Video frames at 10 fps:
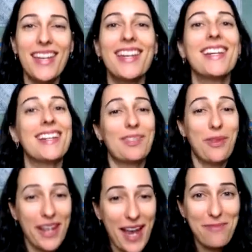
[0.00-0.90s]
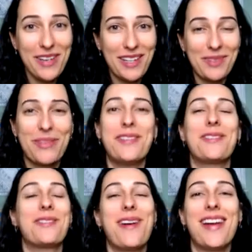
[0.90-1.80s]
Because what happens when you're
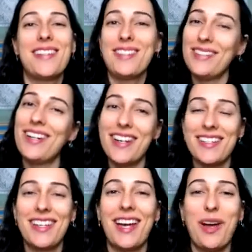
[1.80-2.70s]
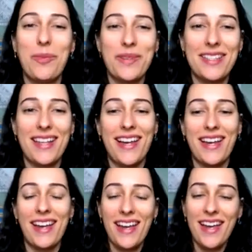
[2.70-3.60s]
trying too hard to help is
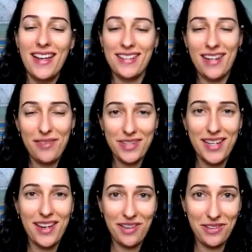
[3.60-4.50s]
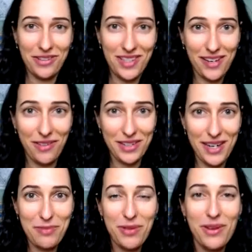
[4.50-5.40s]
that instead of staying on your side of the
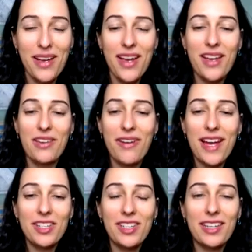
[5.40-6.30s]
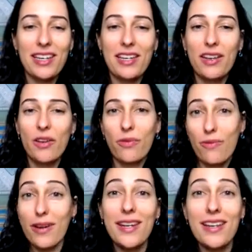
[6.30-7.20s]
table, you're actually
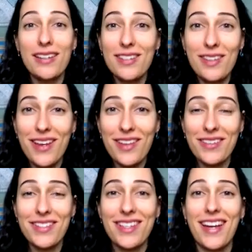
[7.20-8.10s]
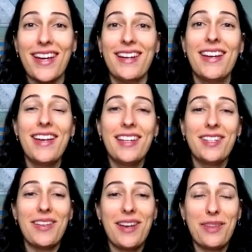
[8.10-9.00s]
running to the other side,
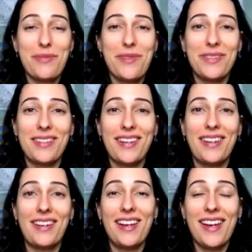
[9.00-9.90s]
to the other person,